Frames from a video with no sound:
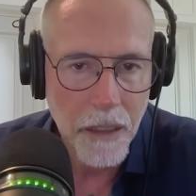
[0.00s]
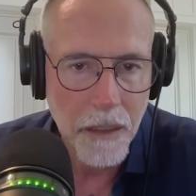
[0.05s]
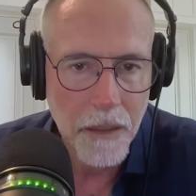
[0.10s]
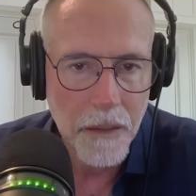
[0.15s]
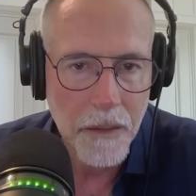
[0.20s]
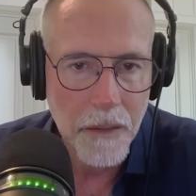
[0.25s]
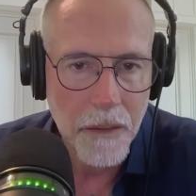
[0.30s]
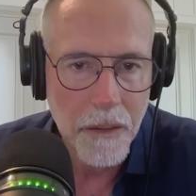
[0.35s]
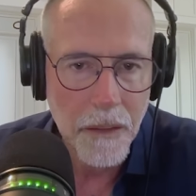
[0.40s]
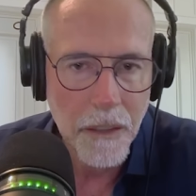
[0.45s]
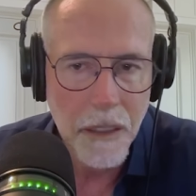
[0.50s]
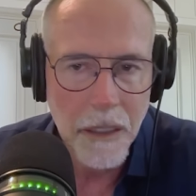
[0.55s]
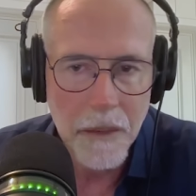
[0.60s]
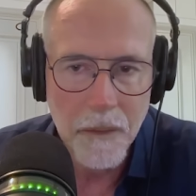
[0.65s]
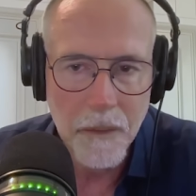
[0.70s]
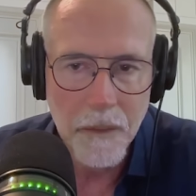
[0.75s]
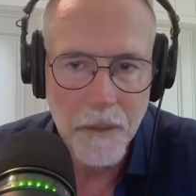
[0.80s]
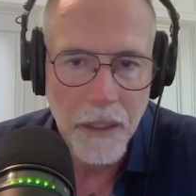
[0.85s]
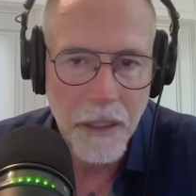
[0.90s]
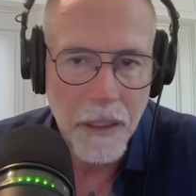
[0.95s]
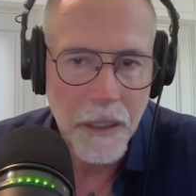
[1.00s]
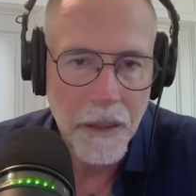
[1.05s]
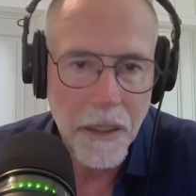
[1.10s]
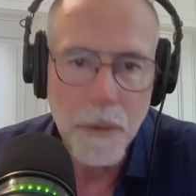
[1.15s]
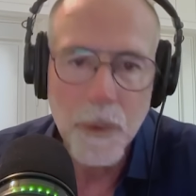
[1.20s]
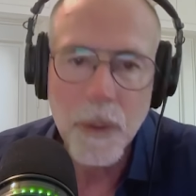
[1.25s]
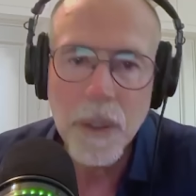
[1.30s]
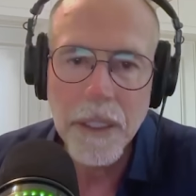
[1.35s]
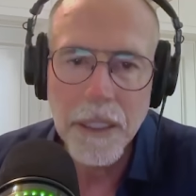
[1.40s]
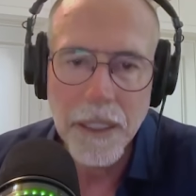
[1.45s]
Because they
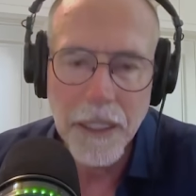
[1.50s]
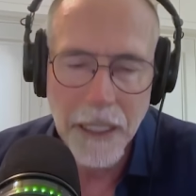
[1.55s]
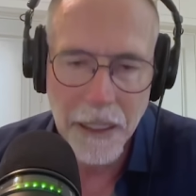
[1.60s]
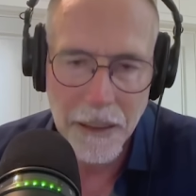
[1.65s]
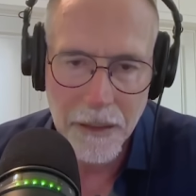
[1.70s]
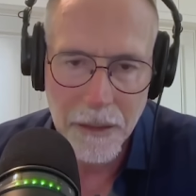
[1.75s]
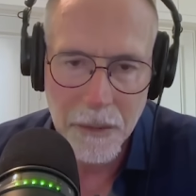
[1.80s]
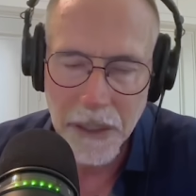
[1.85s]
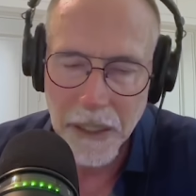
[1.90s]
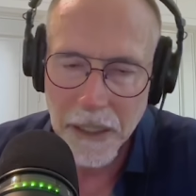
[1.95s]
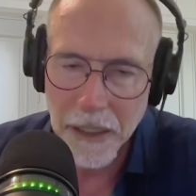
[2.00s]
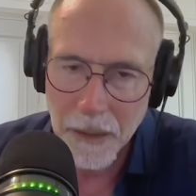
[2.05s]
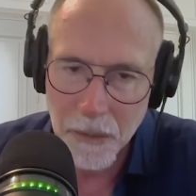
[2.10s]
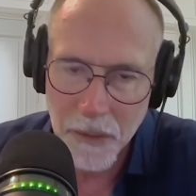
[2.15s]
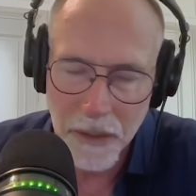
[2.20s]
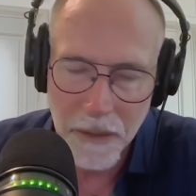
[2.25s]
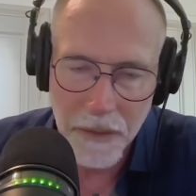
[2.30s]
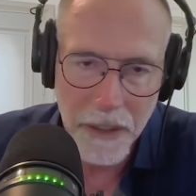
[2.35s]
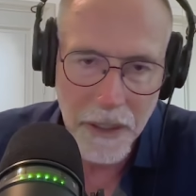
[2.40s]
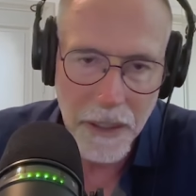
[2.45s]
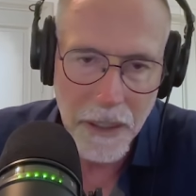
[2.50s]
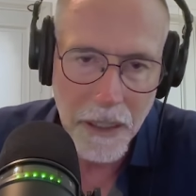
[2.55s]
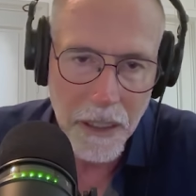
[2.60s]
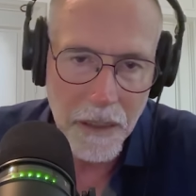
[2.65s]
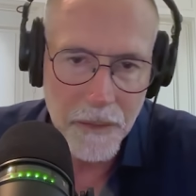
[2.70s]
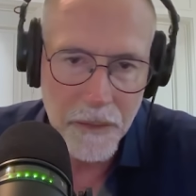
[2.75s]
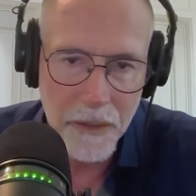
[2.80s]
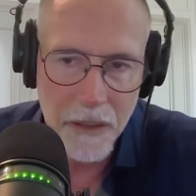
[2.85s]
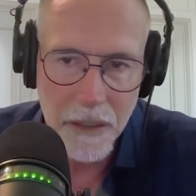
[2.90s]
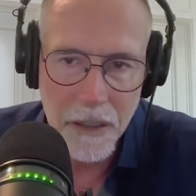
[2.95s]
weren't eating out to begin with very
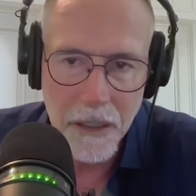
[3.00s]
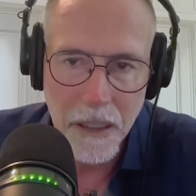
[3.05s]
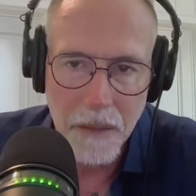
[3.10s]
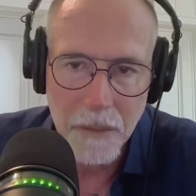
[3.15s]
often,